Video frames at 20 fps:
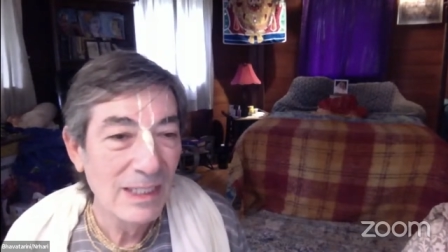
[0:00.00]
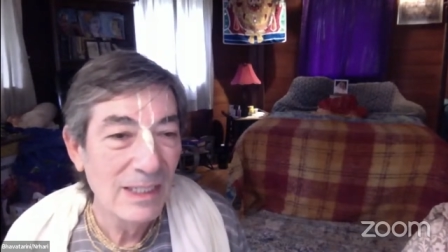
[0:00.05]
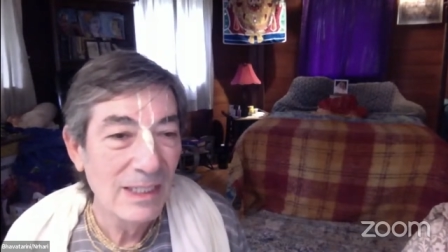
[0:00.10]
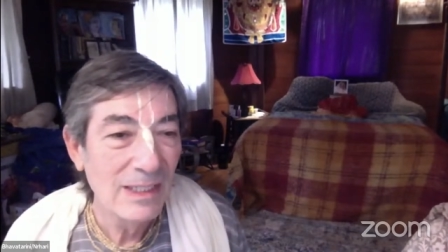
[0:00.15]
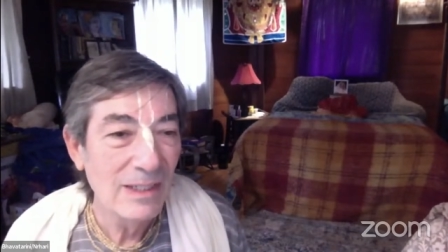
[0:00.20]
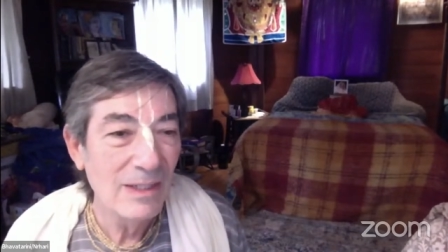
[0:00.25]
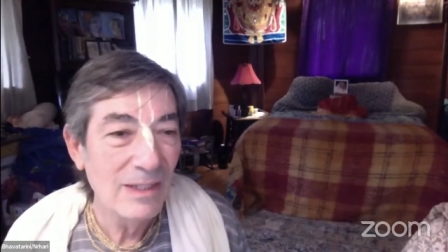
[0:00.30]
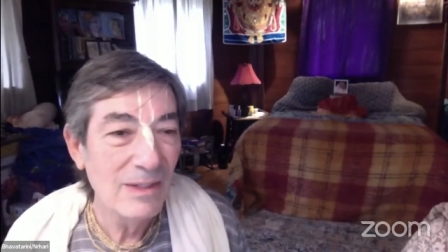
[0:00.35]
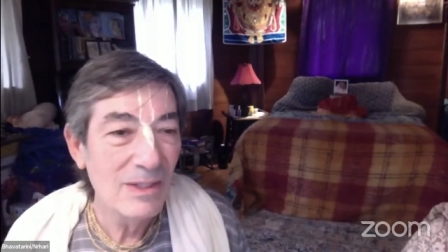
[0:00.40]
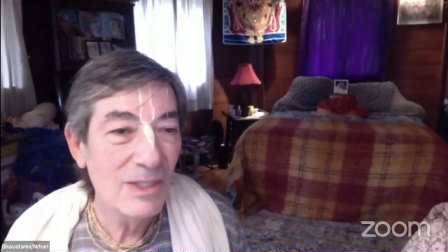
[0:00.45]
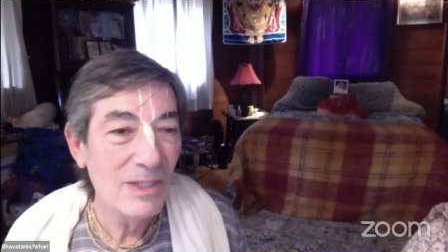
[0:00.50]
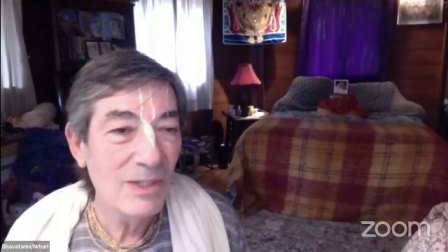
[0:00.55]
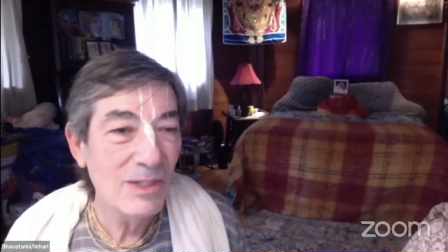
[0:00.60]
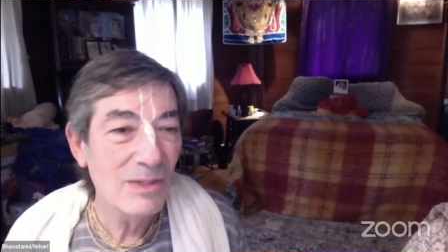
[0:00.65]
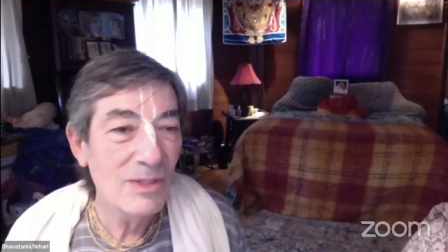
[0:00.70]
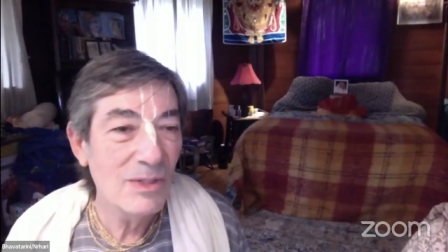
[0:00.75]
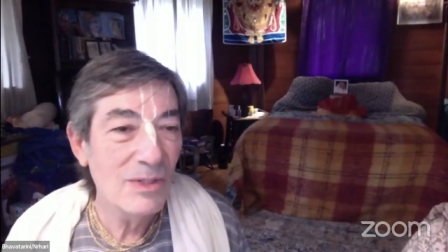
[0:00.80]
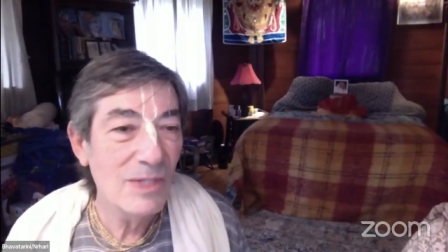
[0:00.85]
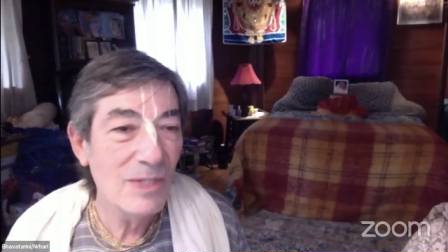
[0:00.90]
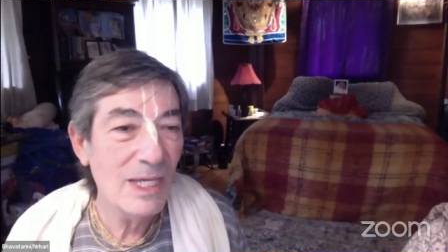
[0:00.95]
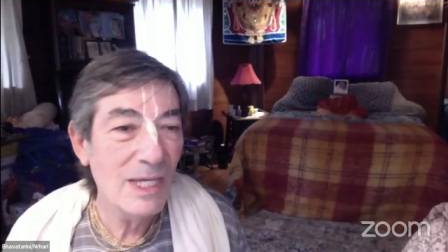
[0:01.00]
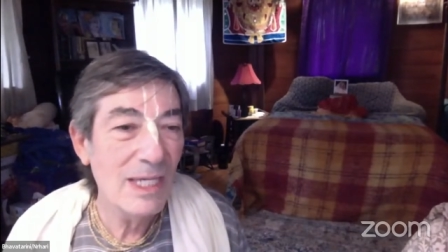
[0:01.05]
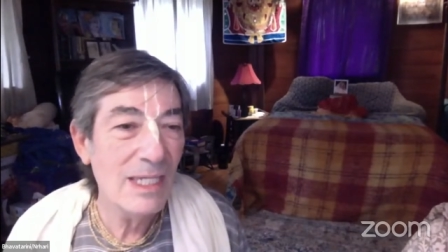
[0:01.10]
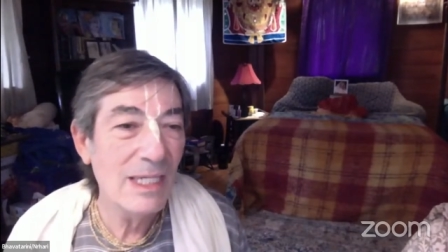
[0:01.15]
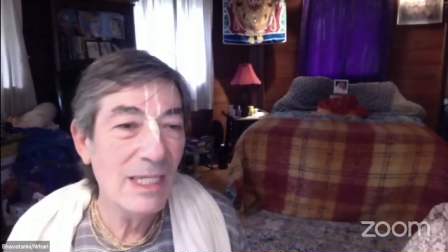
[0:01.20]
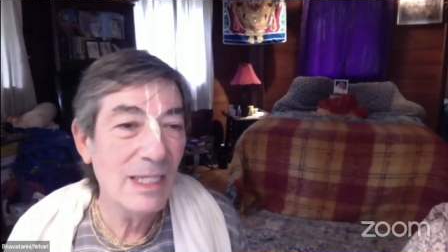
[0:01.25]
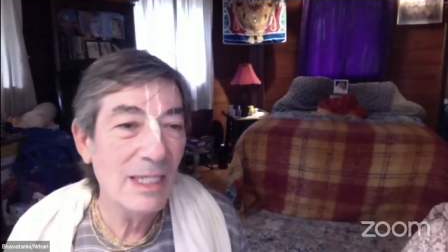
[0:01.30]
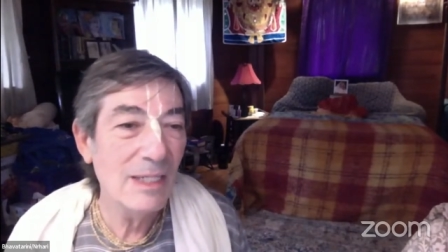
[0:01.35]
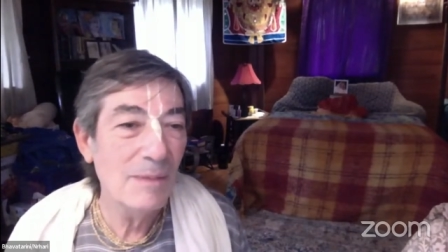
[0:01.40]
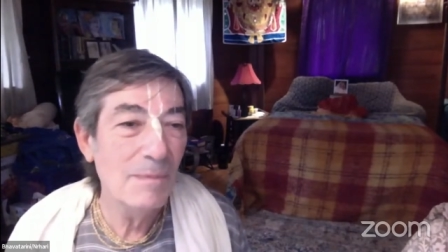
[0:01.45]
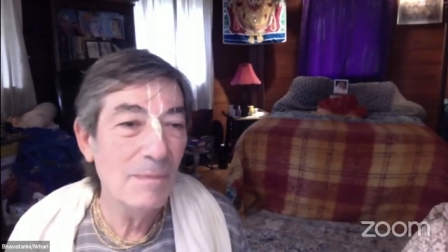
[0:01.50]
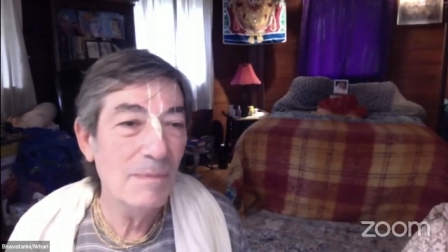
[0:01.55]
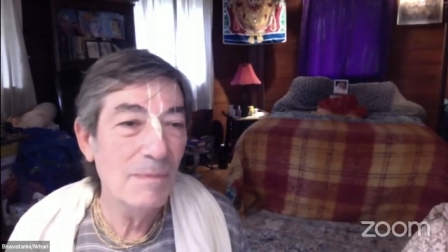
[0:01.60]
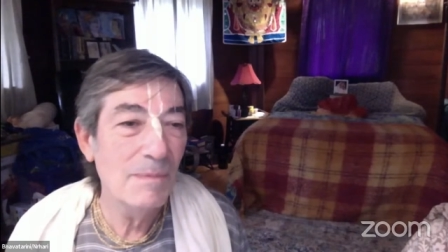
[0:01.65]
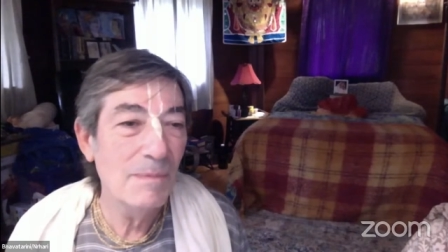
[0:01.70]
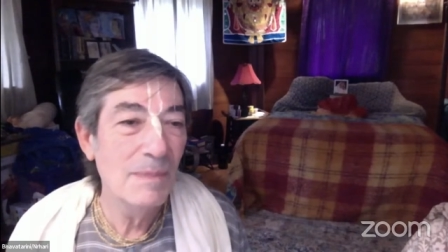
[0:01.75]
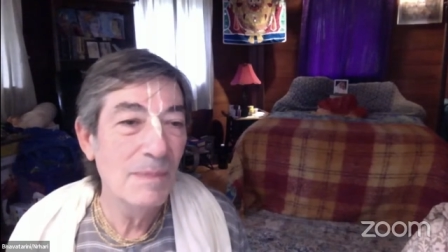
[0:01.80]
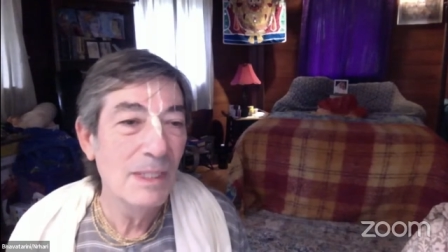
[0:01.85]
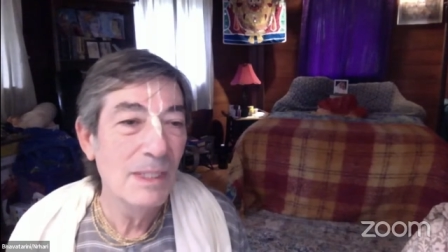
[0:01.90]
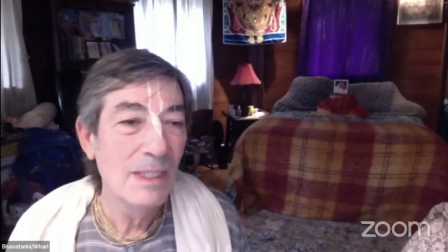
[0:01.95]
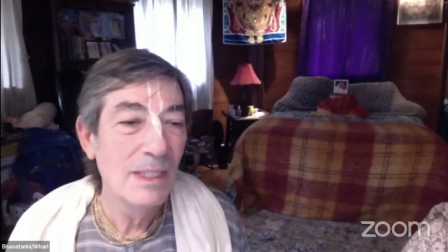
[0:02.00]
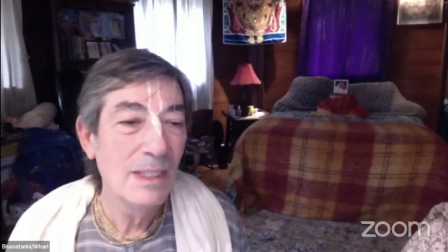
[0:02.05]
And so today, um,